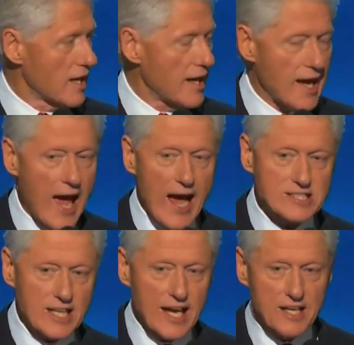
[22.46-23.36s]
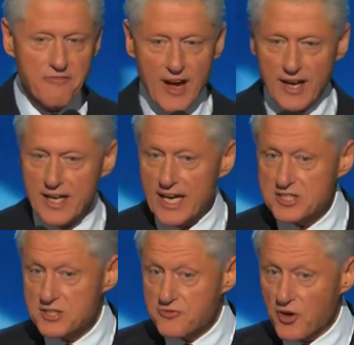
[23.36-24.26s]
He has laid the
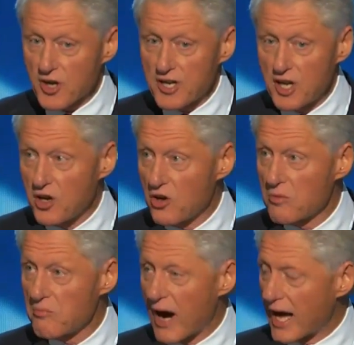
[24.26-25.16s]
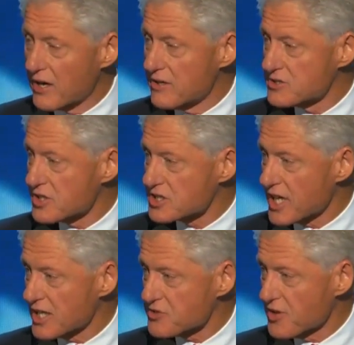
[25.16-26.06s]
foundations for a new, modern,
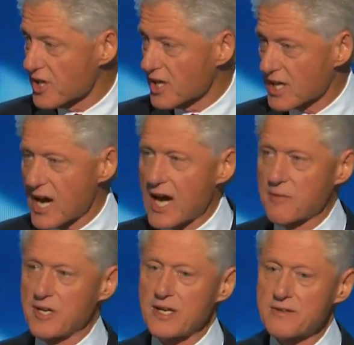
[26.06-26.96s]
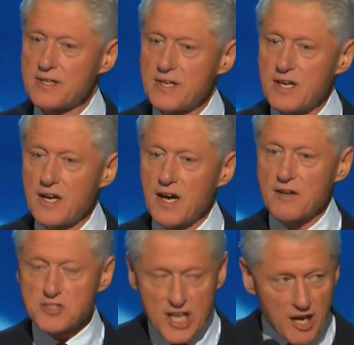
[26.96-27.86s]
successful economy
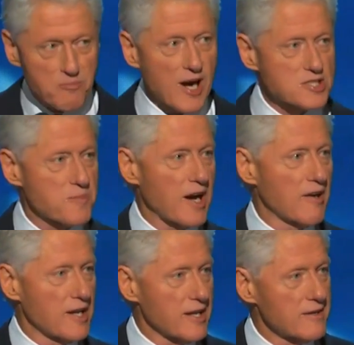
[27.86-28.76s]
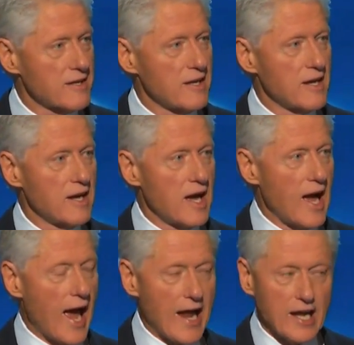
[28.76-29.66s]
of shared prosperity.
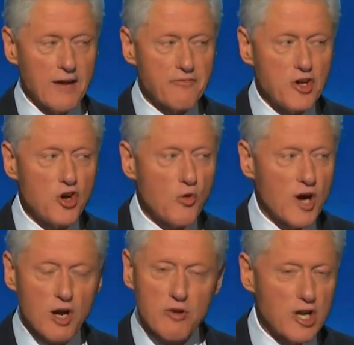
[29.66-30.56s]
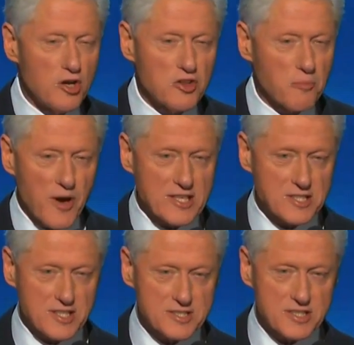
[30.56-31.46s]
And if you will renew the
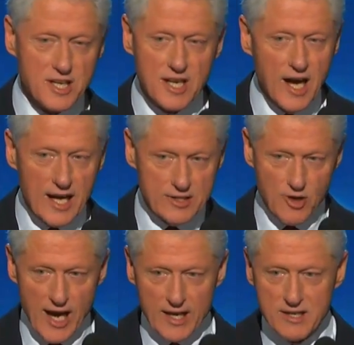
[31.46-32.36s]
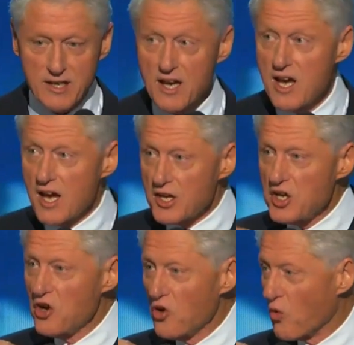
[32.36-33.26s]
president's contract,
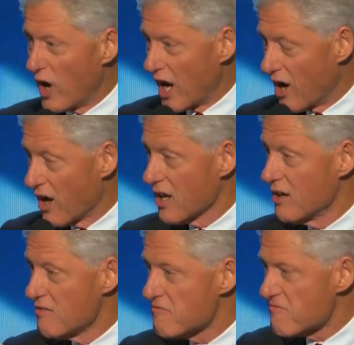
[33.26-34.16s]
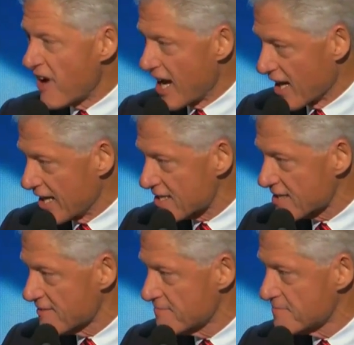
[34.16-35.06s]
you will feel
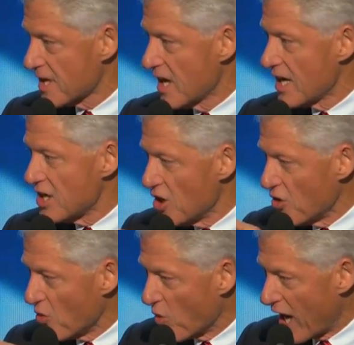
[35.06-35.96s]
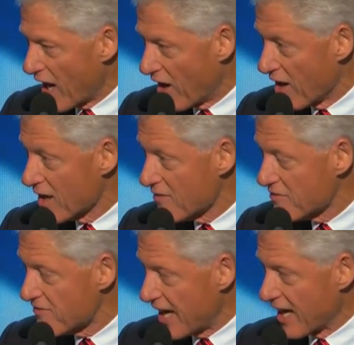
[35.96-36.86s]
it. You will
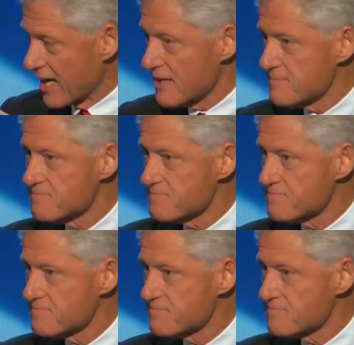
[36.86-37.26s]
feel it.